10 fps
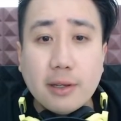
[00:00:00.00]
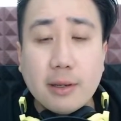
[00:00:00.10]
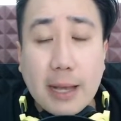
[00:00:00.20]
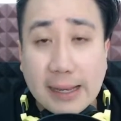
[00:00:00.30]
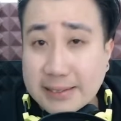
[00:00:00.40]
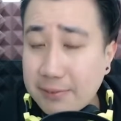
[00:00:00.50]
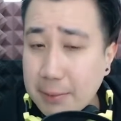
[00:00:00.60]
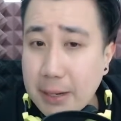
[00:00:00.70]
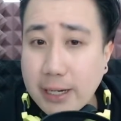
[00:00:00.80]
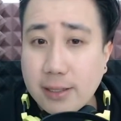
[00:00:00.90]
Activate
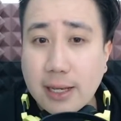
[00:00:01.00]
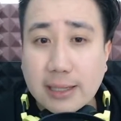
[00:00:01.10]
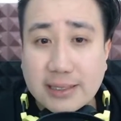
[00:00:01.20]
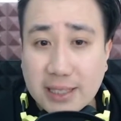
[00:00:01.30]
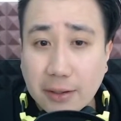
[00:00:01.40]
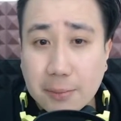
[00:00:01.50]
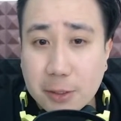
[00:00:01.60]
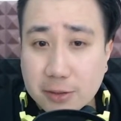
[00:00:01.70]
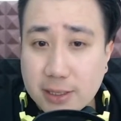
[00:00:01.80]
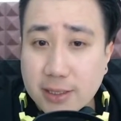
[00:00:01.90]
main. I seldom
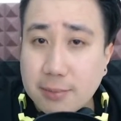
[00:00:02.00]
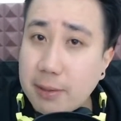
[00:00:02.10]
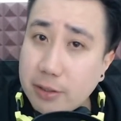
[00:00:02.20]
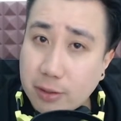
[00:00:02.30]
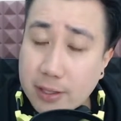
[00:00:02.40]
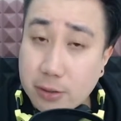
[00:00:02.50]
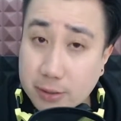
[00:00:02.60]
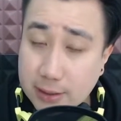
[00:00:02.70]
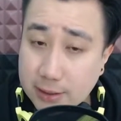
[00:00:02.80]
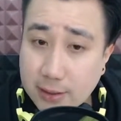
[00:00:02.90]
use this, but you can use
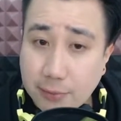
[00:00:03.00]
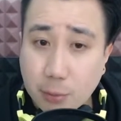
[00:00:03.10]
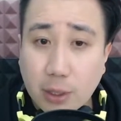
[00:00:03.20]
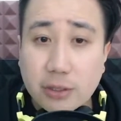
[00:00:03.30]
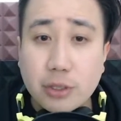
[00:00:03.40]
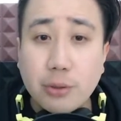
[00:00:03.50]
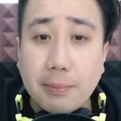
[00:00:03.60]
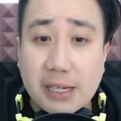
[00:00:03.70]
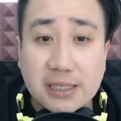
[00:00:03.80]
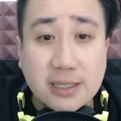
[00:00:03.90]
this if you want to.
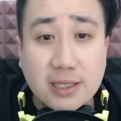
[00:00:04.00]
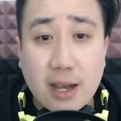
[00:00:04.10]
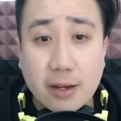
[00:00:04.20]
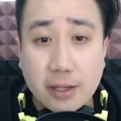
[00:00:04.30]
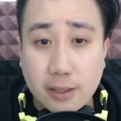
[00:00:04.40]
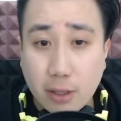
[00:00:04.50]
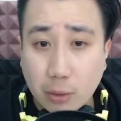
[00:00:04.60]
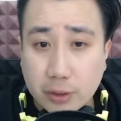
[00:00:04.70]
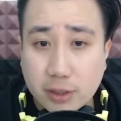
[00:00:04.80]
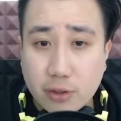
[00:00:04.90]
Place this card in the
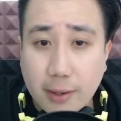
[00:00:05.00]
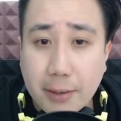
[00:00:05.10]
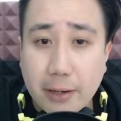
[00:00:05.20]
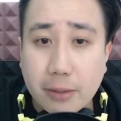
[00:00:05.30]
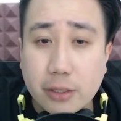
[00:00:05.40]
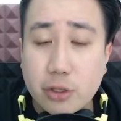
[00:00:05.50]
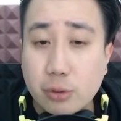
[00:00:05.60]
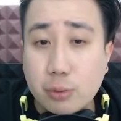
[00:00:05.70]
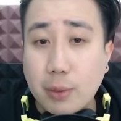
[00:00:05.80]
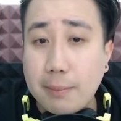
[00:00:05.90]
owner's drop area,
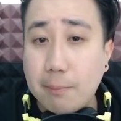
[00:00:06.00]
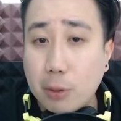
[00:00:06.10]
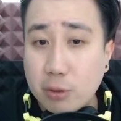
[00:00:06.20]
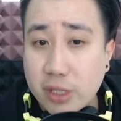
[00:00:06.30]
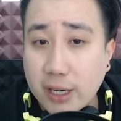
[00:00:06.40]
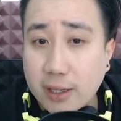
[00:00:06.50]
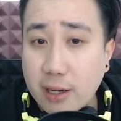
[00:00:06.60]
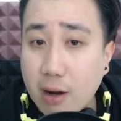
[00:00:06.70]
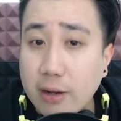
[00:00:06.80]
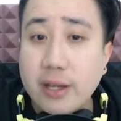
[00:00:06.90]
choose 1 Boujack
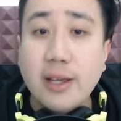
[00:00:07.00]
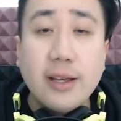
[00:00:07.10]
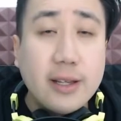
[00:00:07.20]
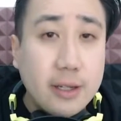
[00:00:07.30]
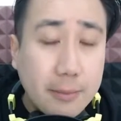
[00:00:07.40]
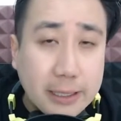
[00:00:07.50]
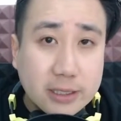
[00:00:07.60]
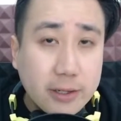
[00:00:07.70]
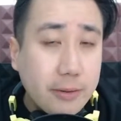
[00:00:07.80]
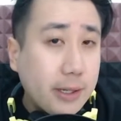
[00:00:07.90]
card. In your
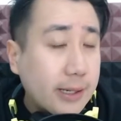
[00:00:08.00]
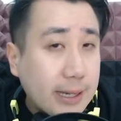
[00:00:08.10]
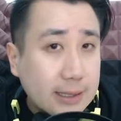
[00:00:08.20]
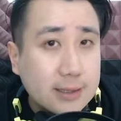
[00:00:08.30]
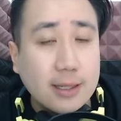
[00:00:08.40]
battle area, it gets